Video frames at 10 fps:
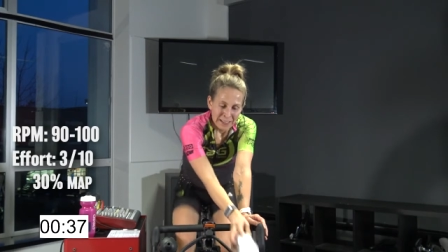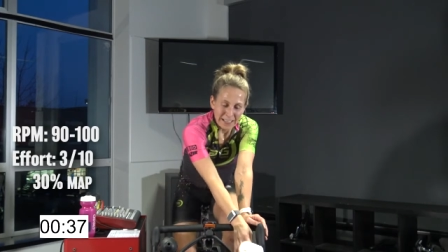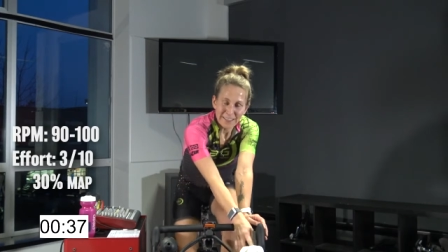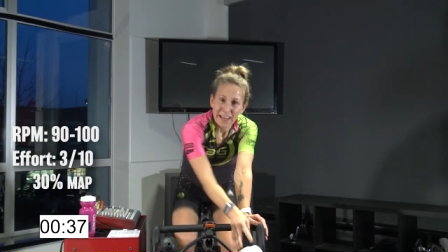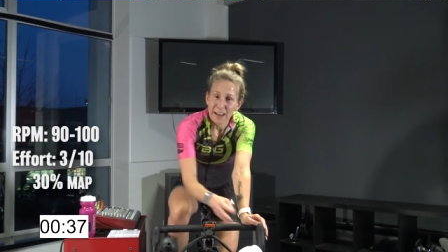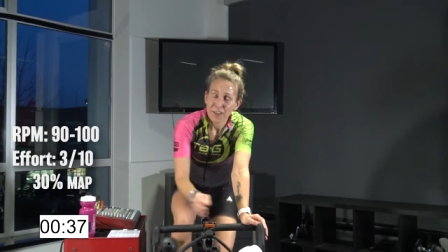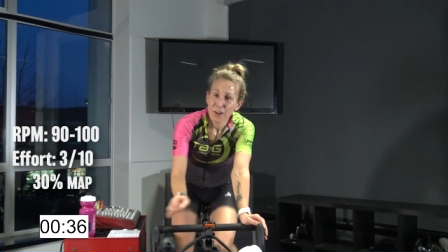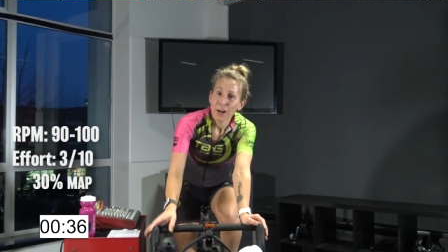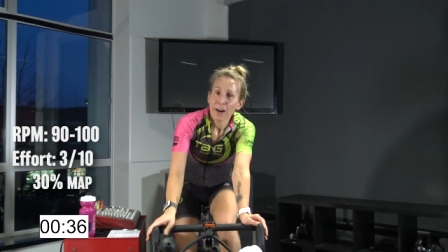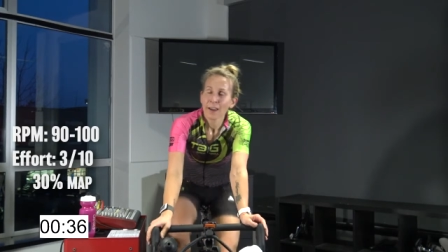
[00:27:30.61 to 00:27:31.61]
It's that
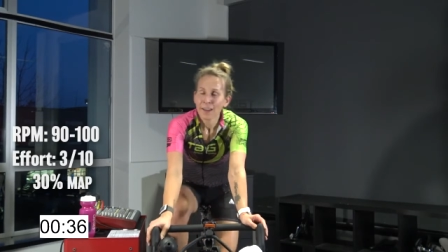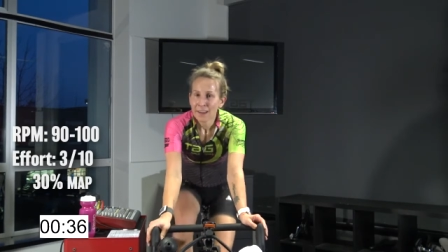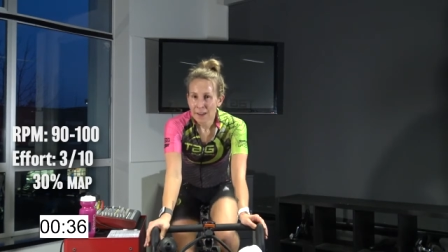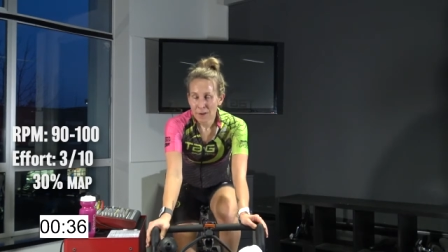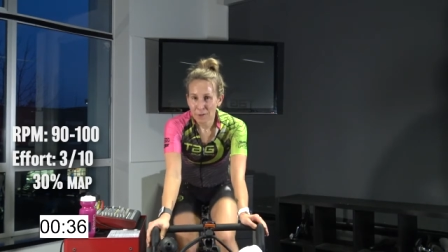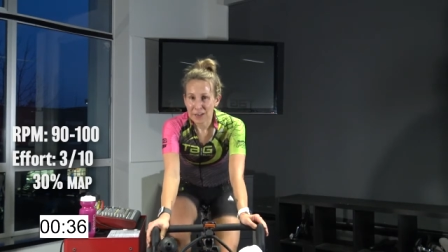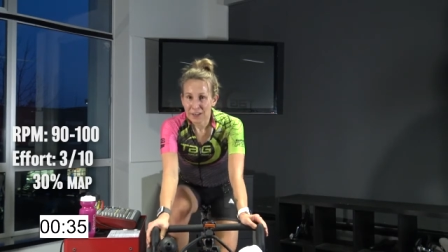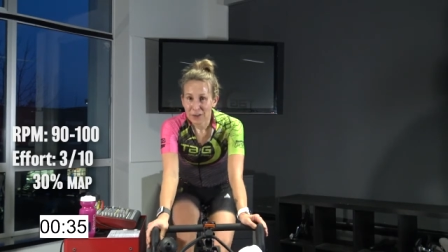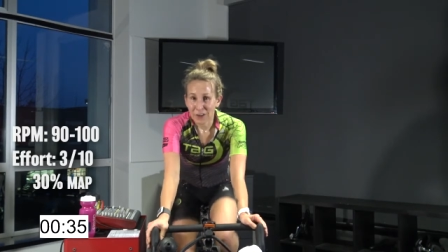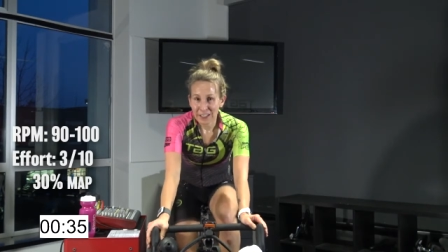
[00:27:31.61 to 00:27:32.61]
other friend
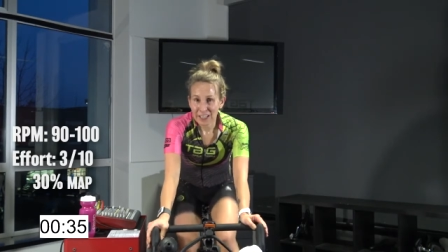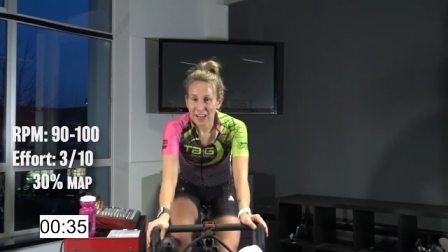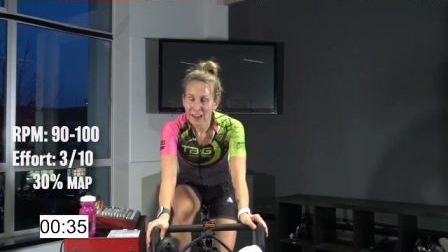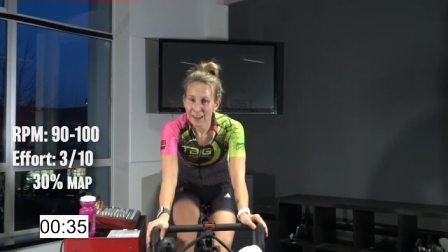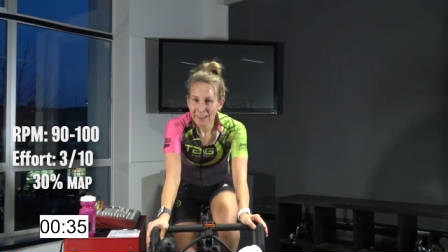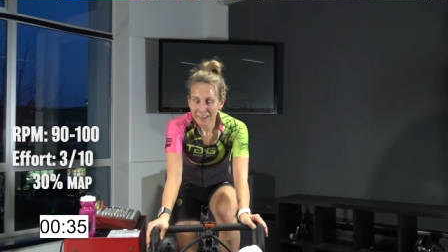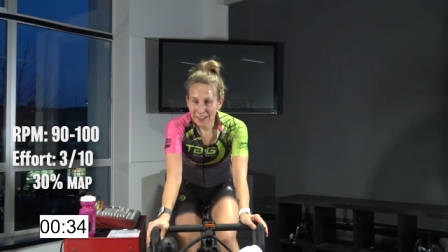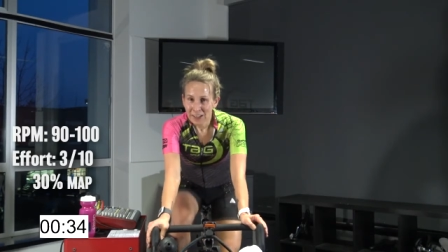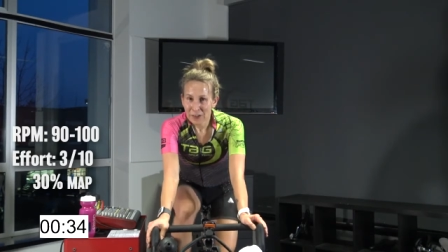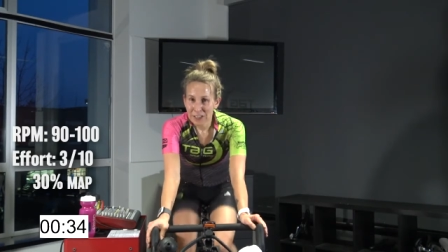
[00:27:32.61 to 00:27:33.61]
of yours
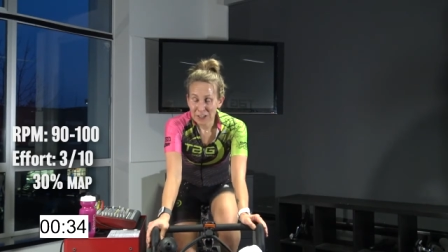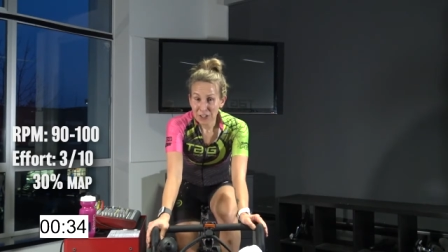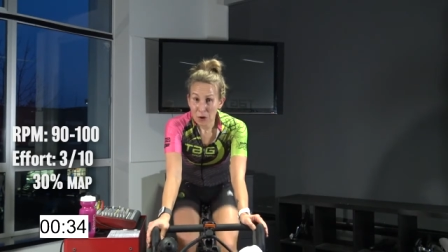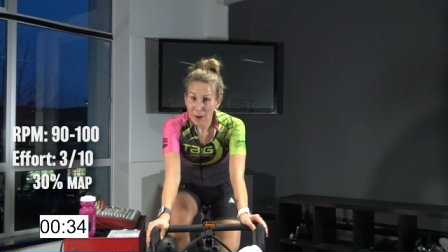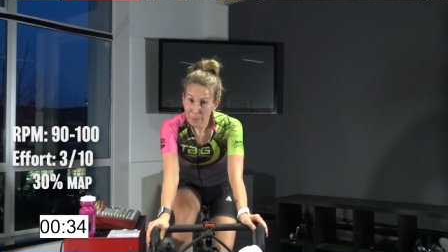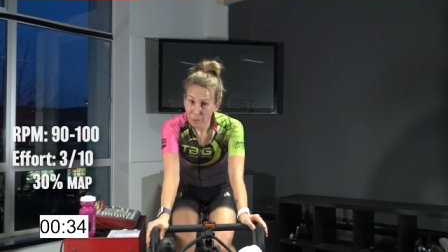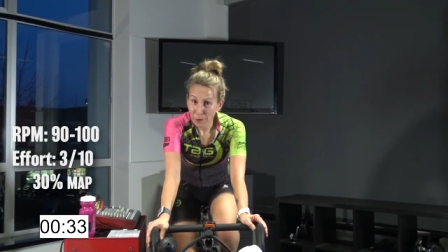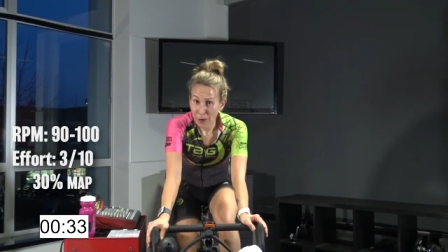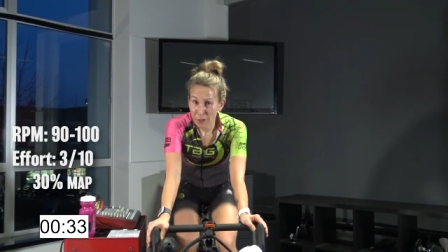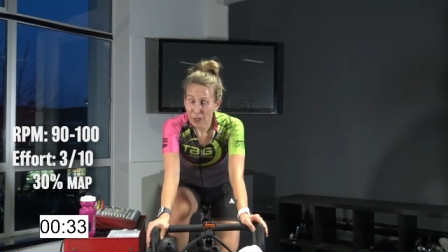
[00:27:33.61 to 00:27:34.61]
who didn't show up
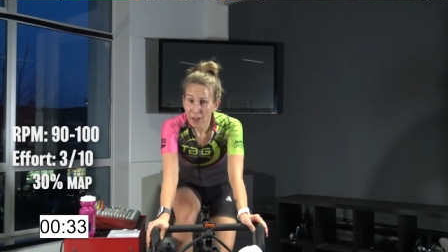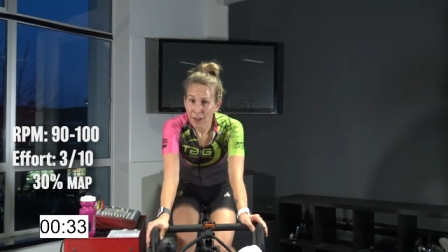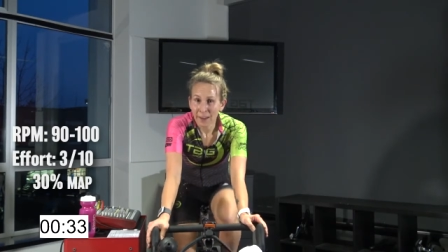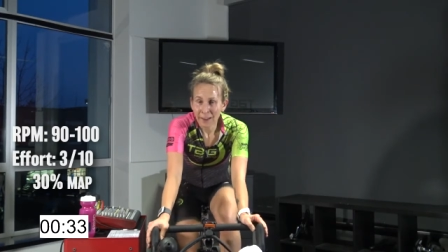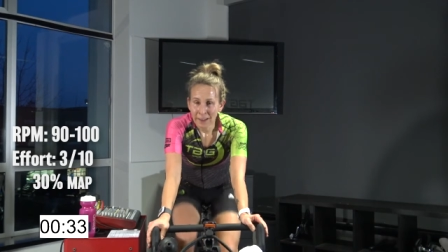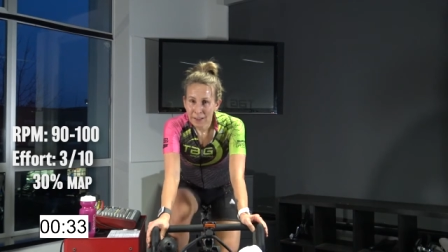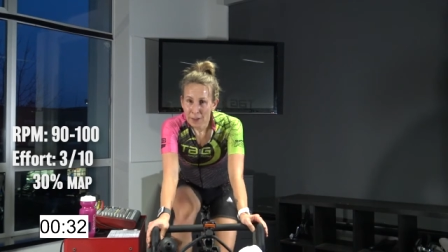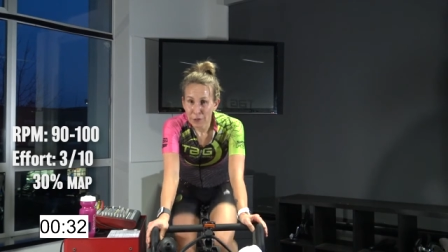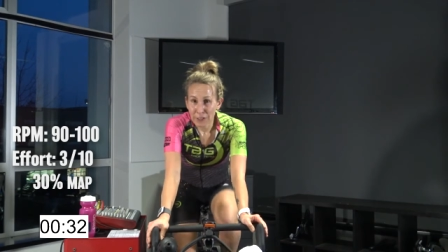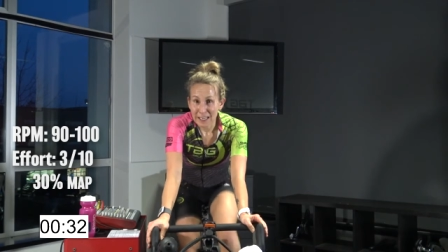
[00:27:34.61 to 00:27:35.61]
for all the
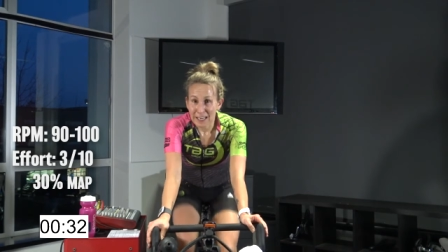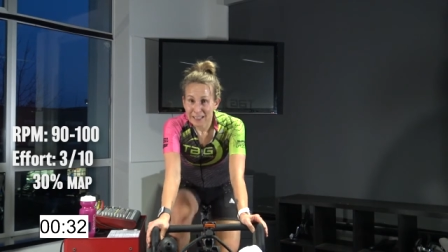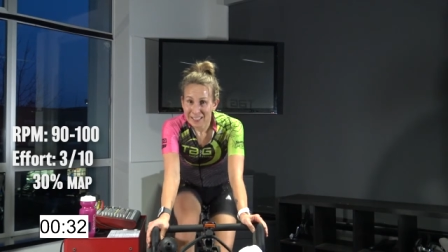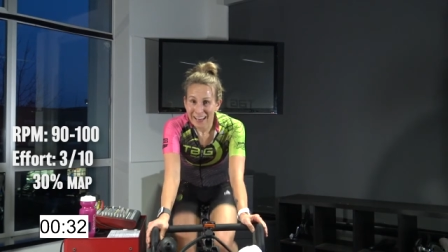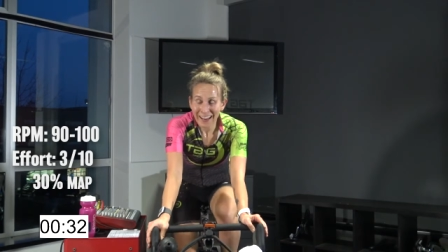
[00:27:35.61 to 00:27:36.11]
30 days.